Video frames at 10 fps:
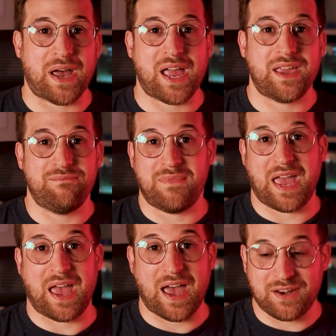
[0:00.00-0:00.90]
I
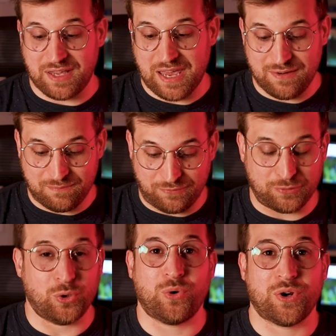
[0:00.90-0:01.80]
had a
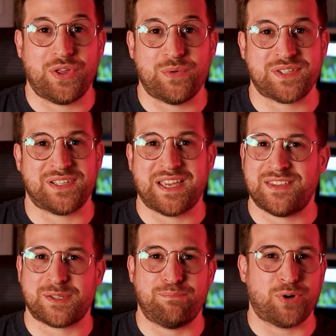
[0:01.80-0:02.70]
floor that was like
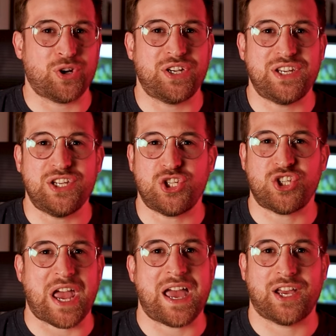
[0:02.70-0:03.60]
this burgundy
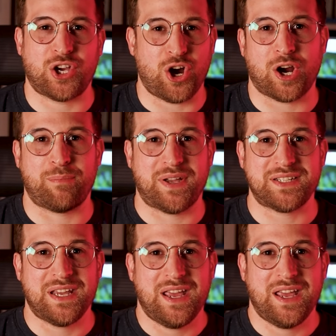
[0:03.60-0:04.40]
shag carpet.